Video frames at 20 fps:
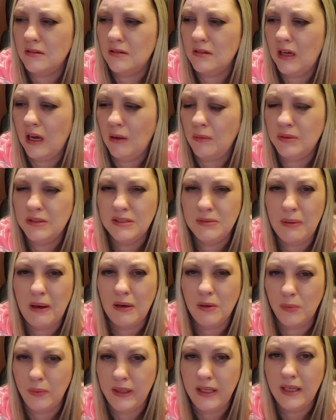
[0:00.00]
I was
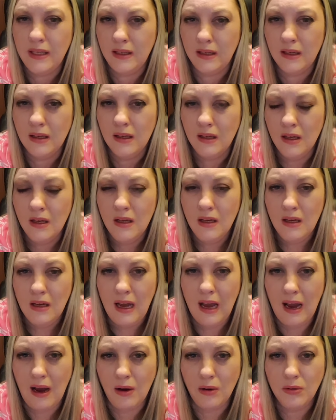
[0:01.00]
about a week
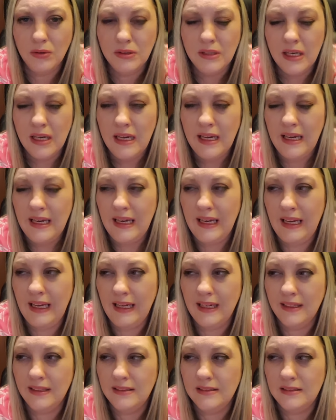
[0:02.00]
out.
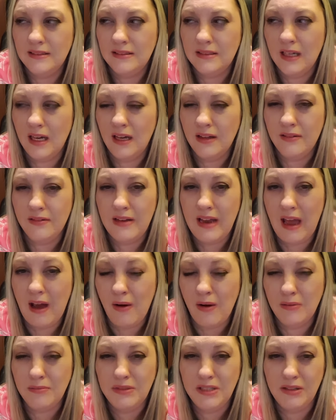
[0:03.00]
And
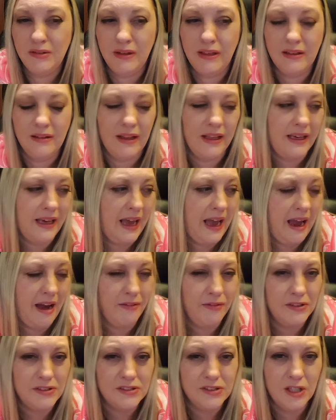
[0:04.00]
now I'm doing like a
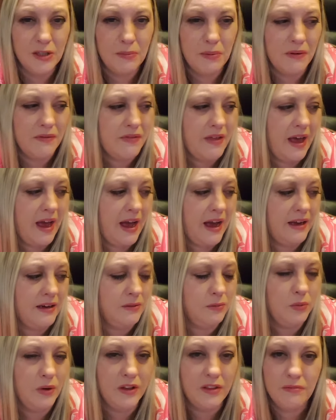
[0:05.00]
half a scoop of
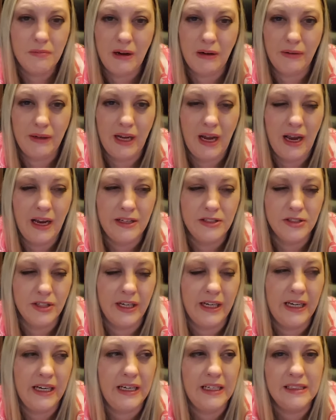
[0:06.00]
that with my
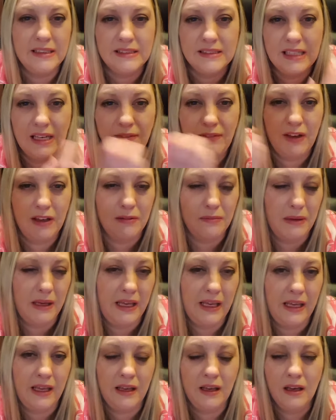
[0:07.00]
Rehydrate, and it's giving
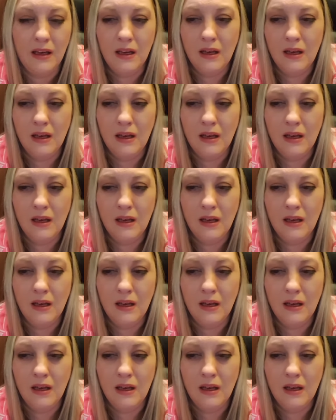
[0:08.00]
me